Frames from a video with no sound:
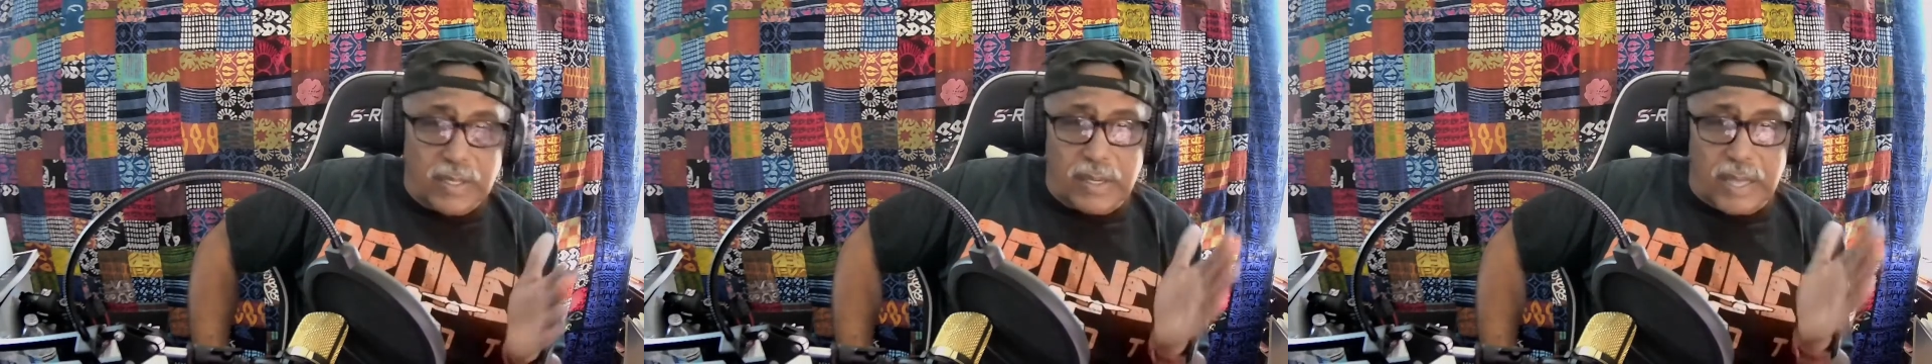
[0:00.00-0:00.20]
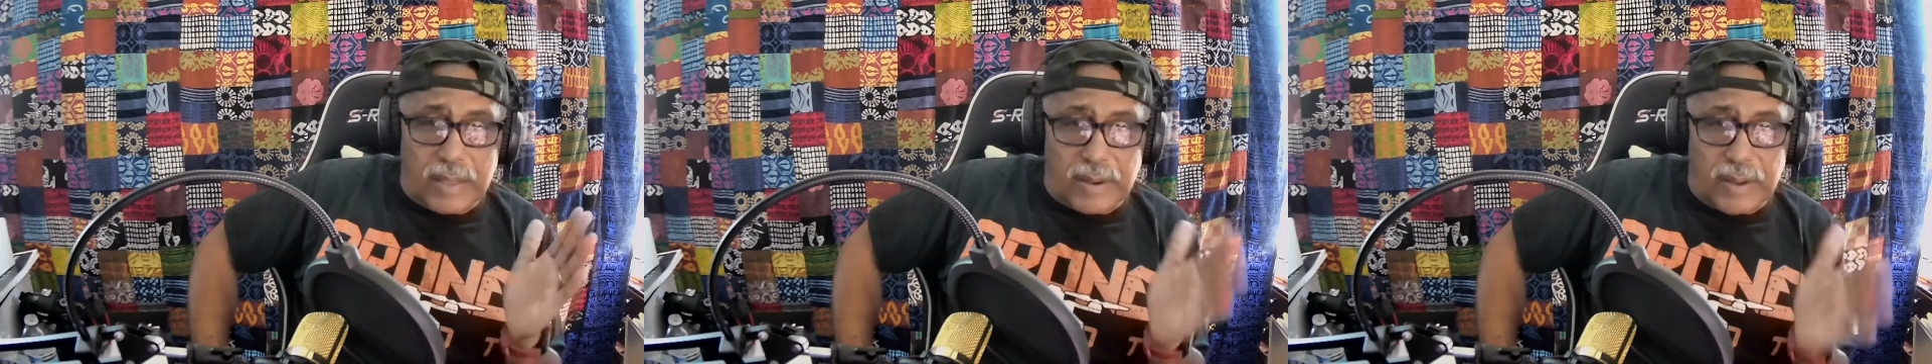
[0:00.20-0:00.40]

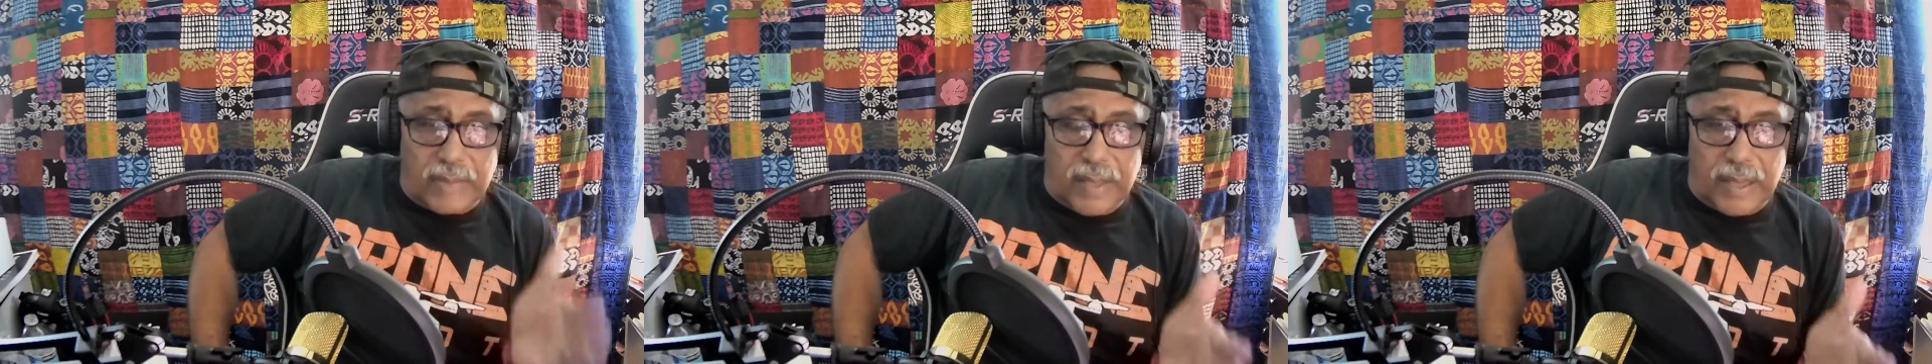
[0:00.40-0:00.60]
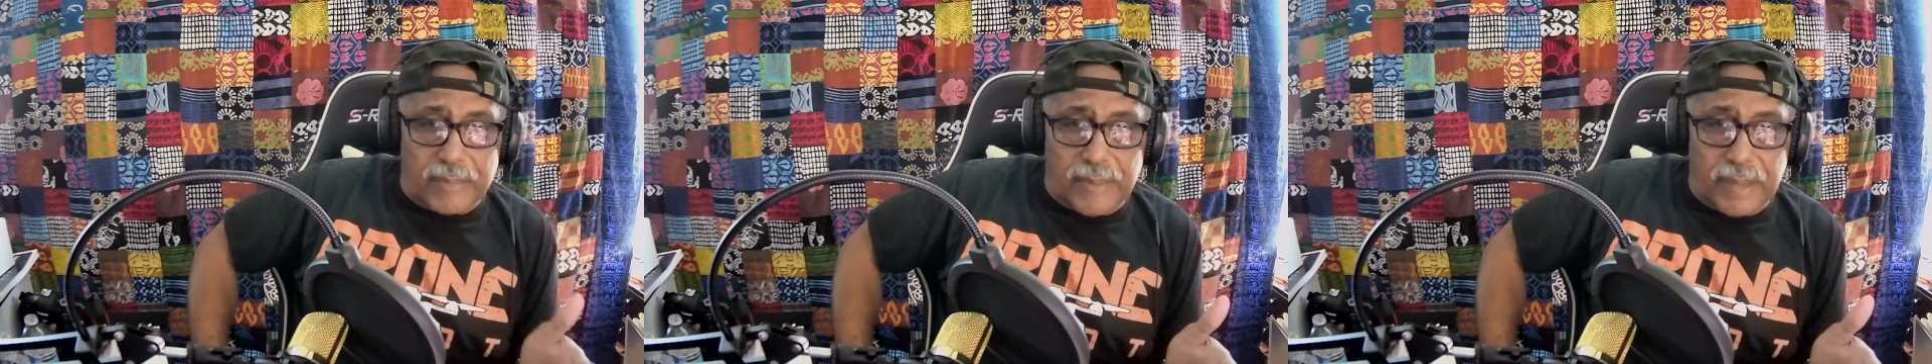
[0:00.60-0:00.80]
Now that I've
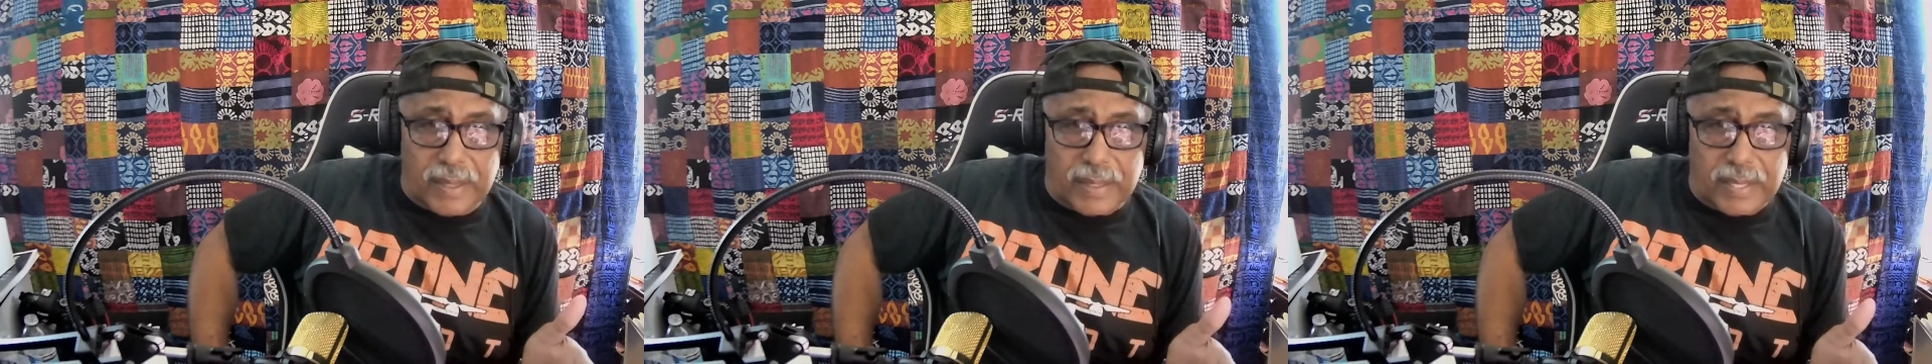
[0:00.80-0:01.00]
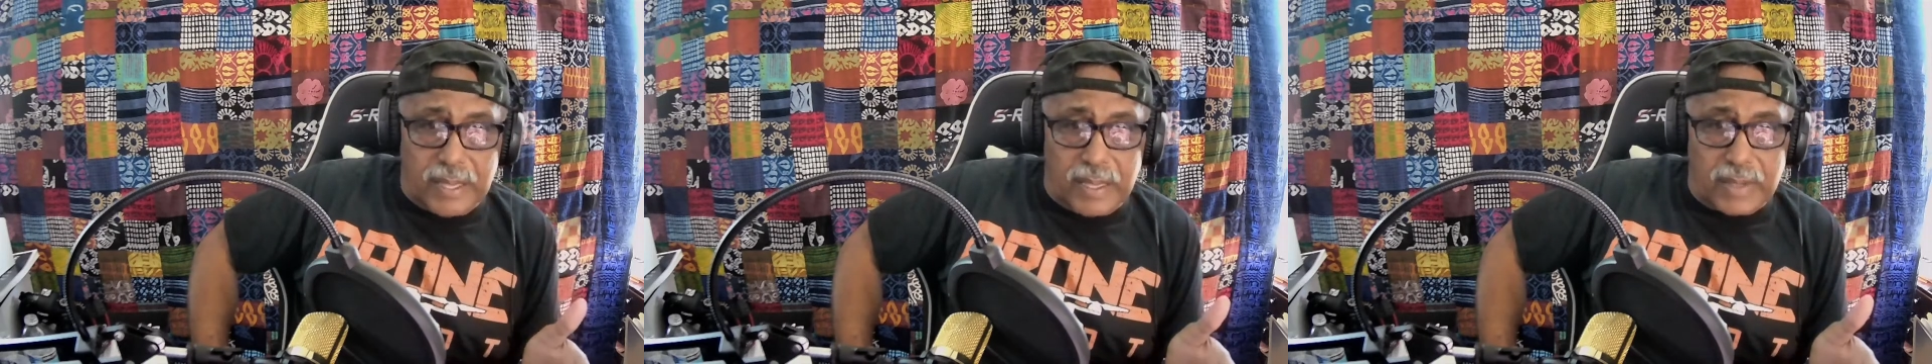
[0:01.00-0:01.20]
got my
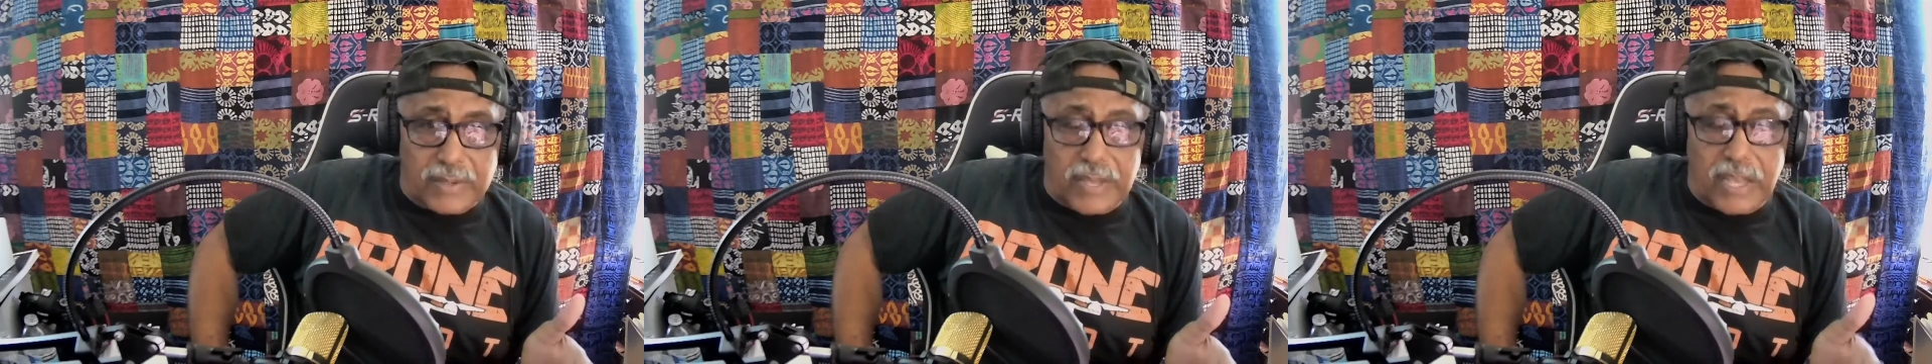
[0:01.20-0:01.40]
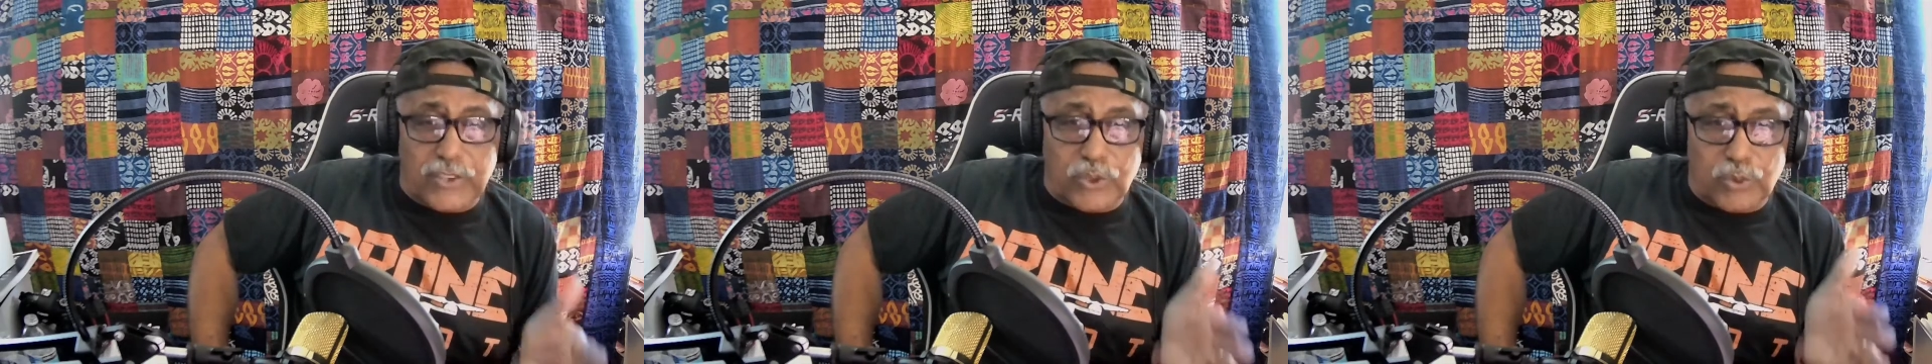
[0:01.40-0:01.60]
test,
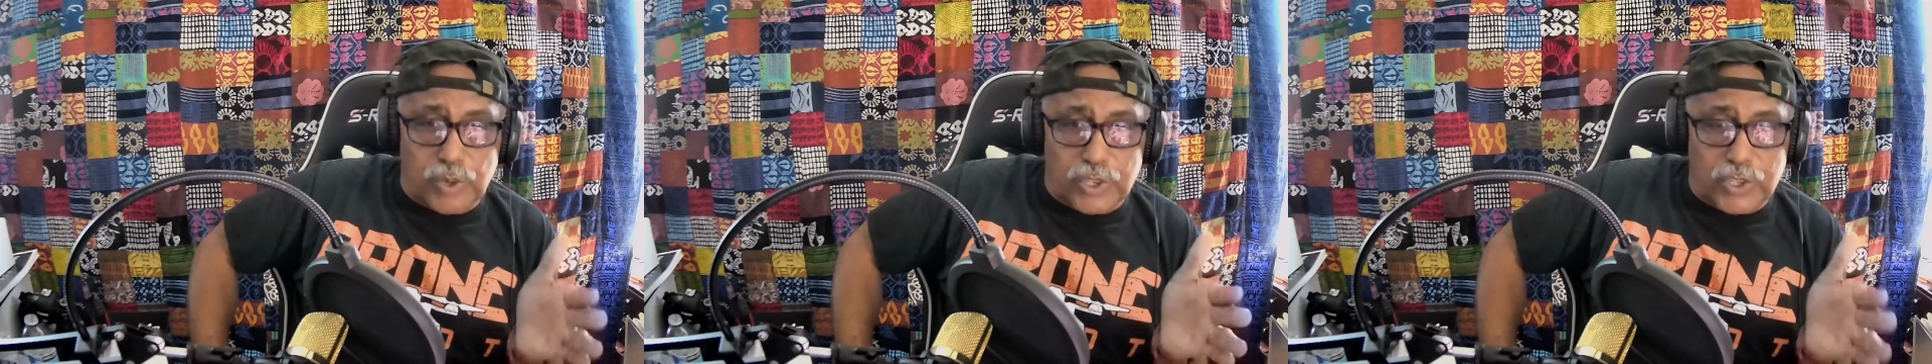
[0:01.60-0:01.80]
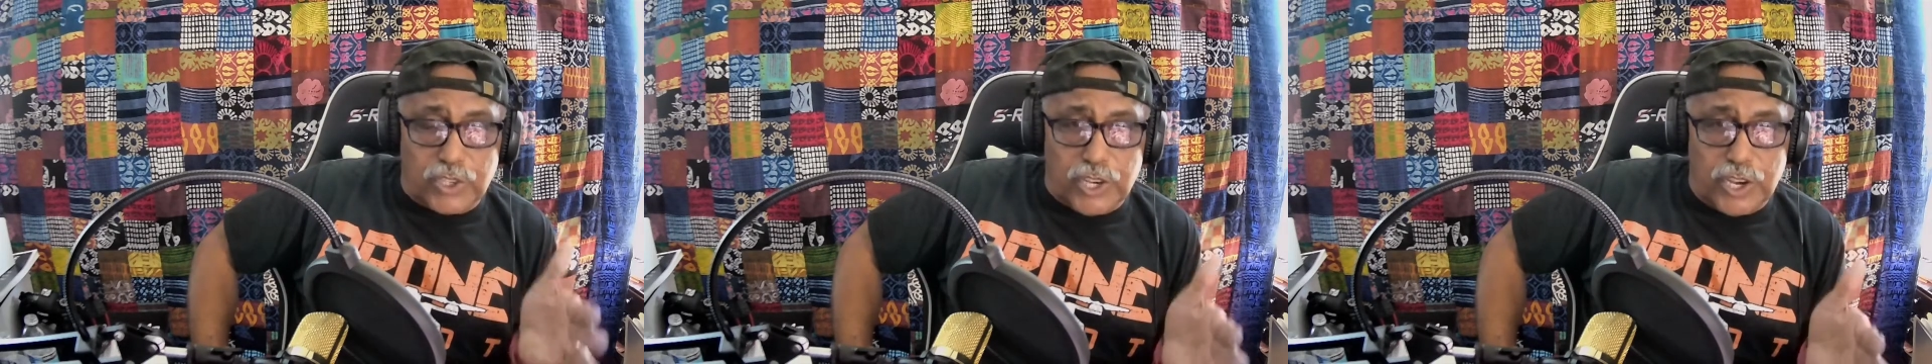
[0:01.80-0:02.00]
I just want to
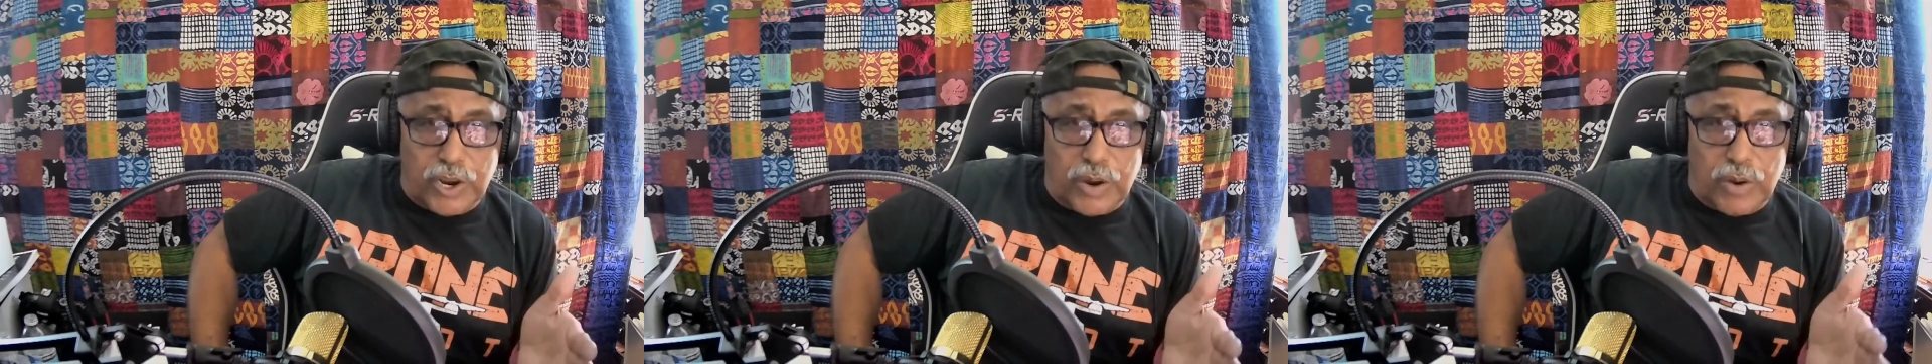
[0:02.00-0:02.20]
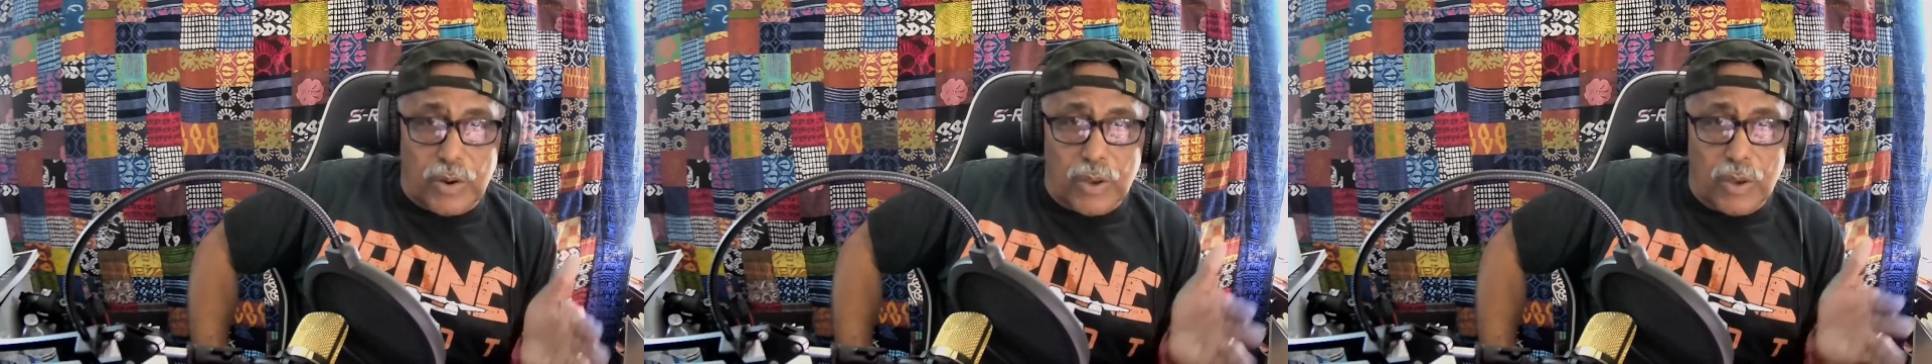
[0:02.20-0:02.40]

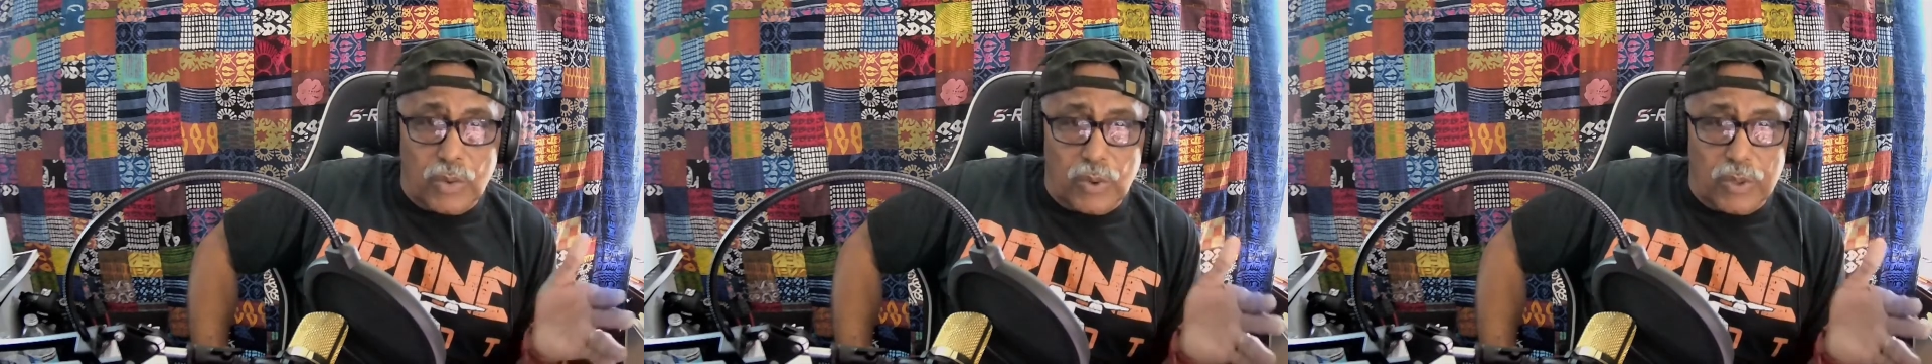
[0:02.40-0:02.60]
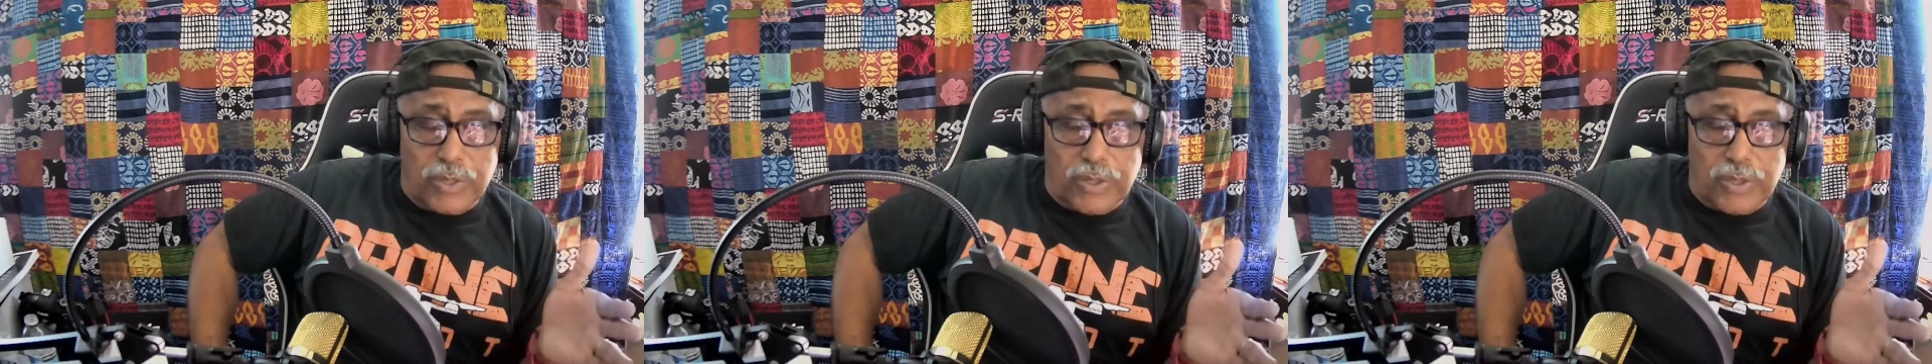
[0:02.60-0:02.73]
share with